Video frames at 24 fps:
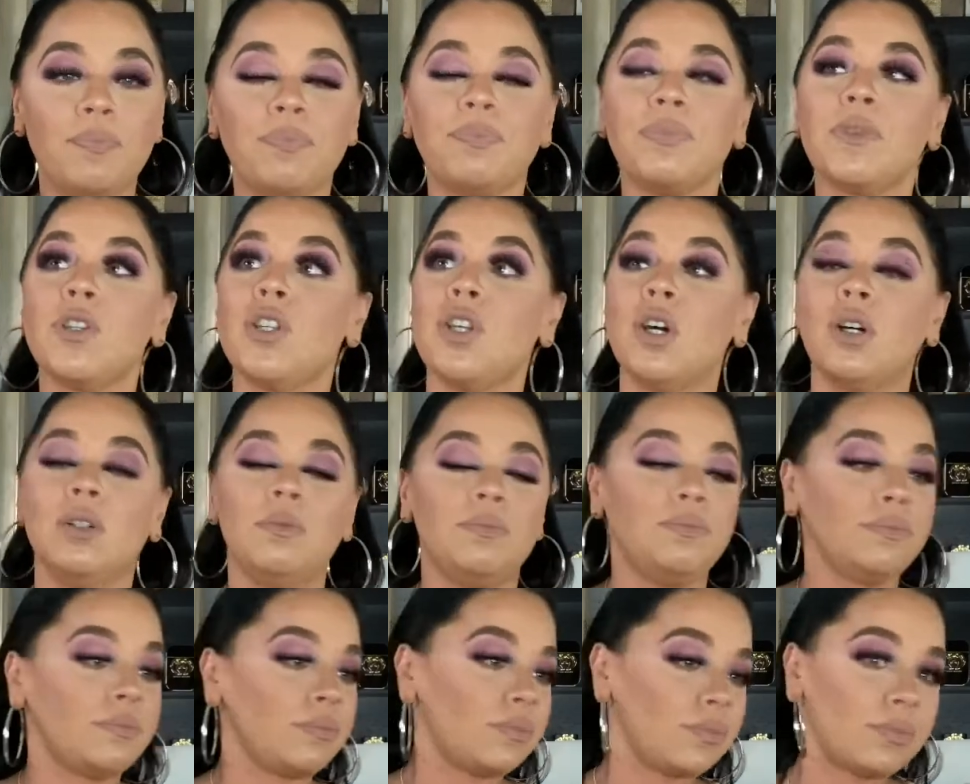
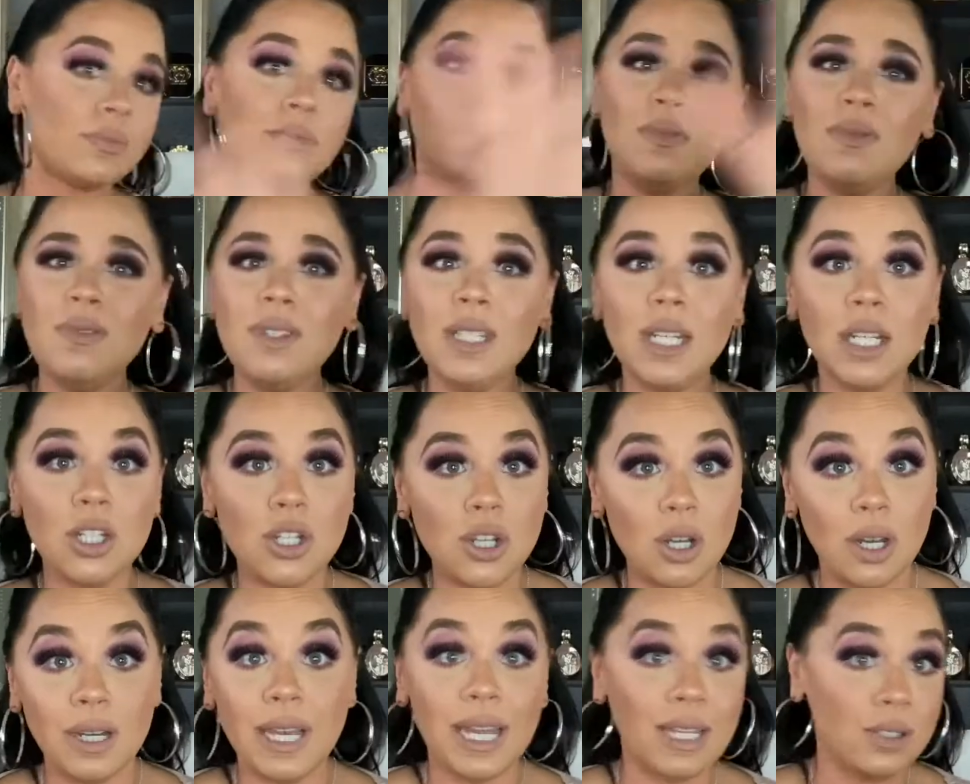So
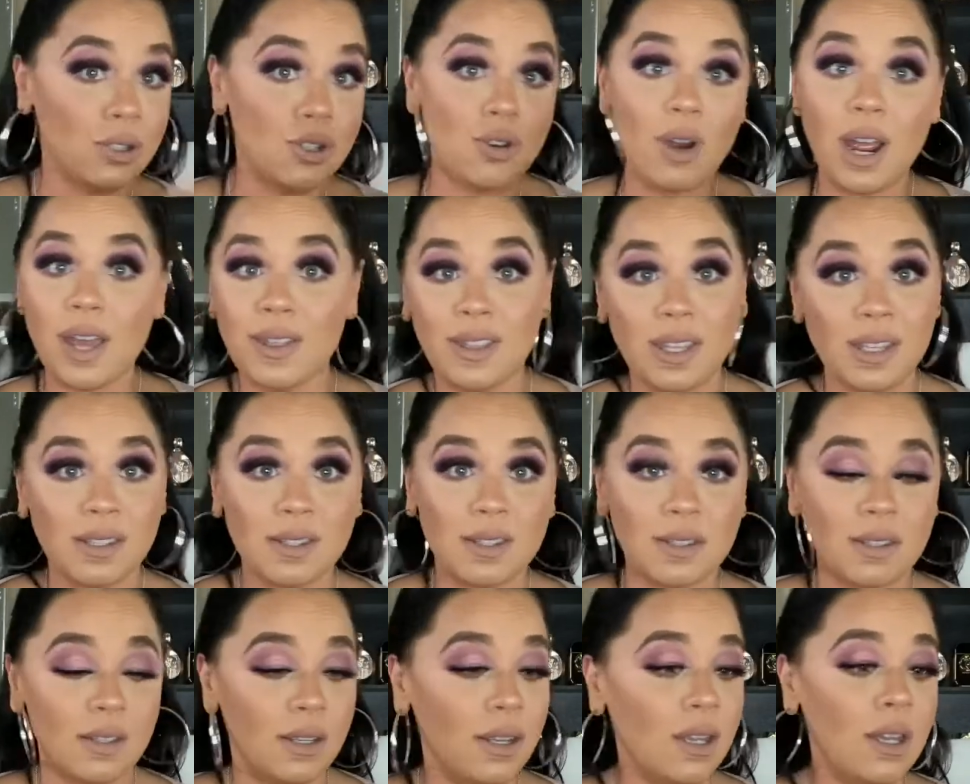again, try
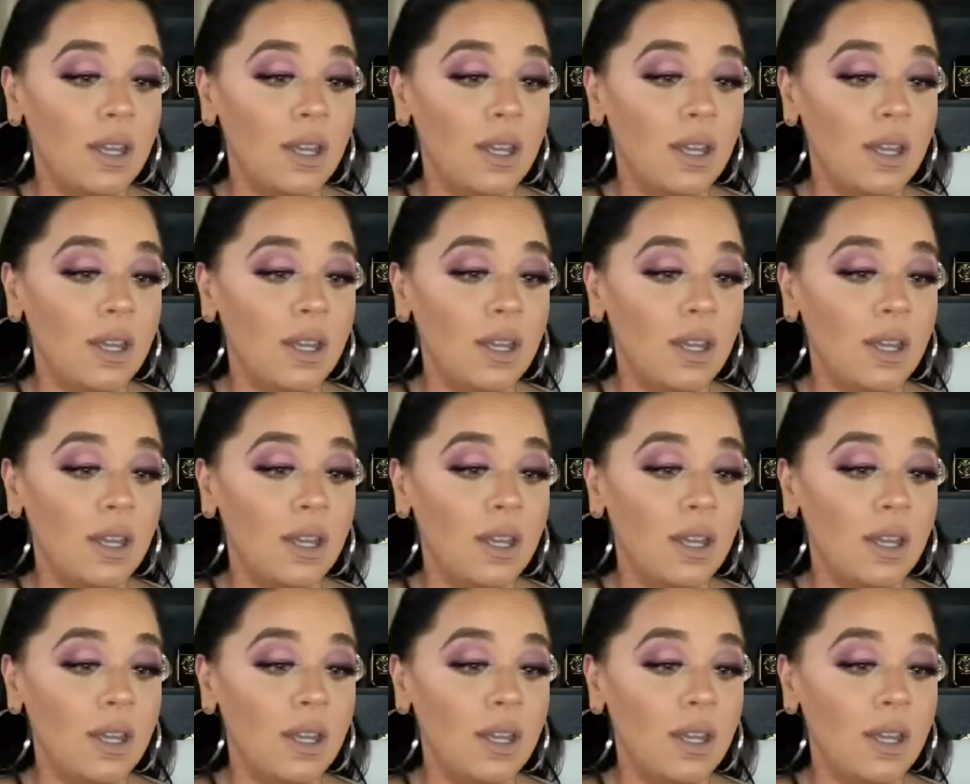these.